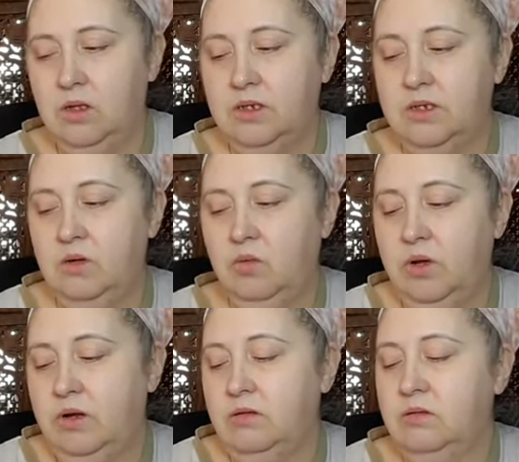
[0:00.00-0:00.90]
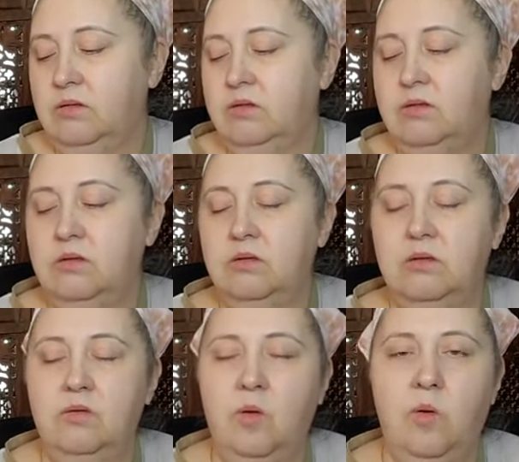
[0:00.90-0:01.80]
Let's see what else.
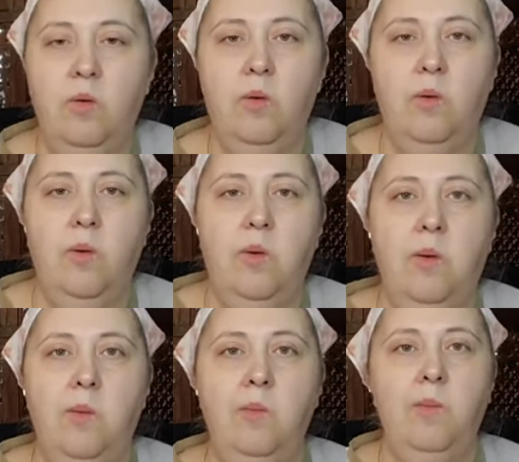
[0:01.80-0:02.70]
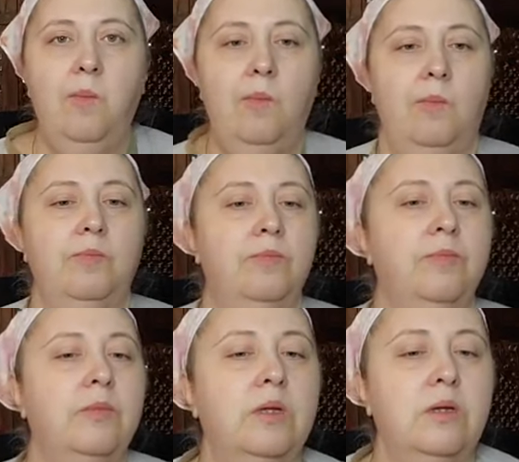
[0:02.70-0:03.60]

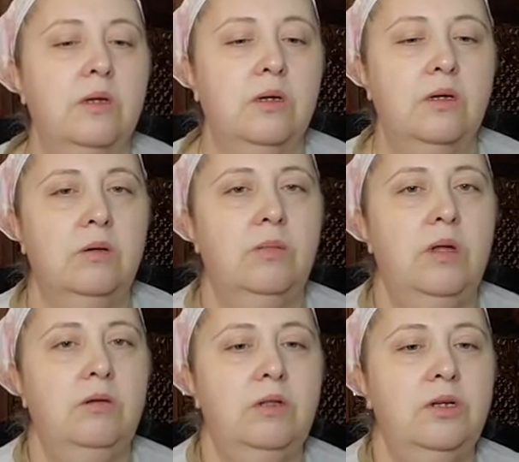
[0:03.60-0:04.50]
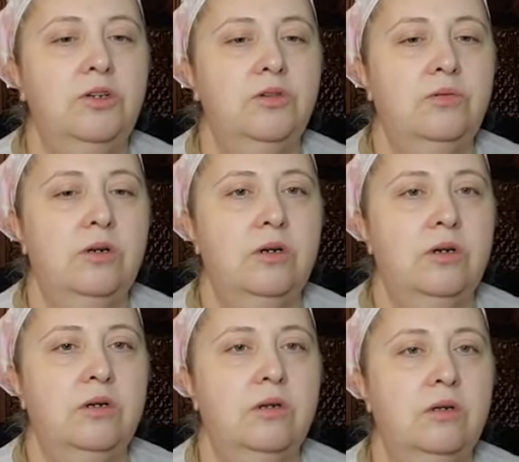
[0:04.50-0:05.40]
Not really sure.
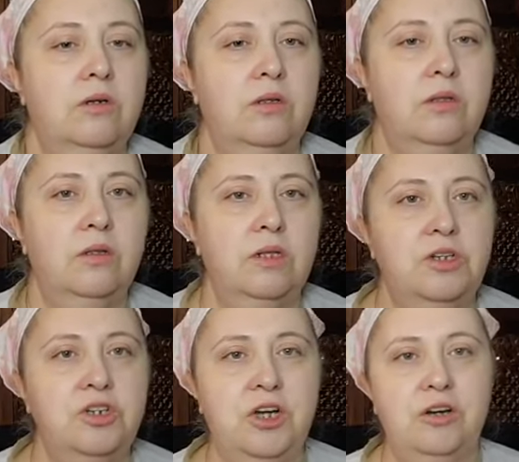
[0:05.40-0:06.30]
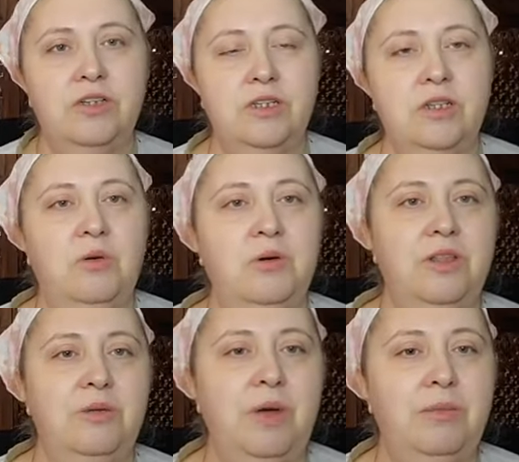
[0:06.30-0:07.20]
this chair sits lower
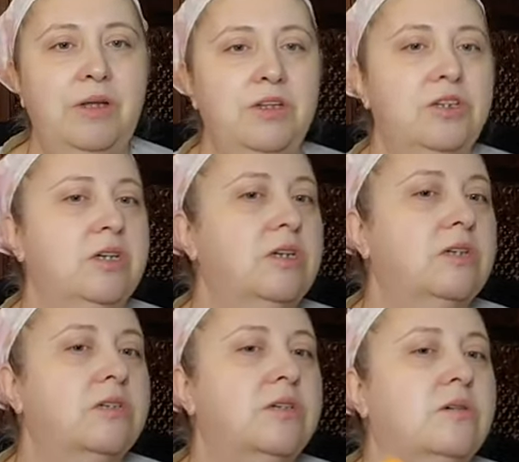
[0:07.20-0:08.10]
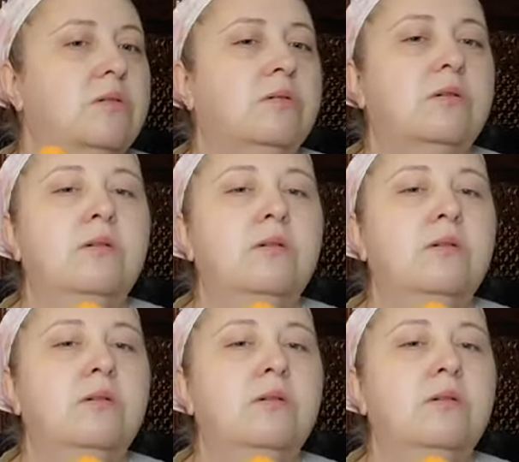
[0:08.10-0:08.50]
than my bench did, so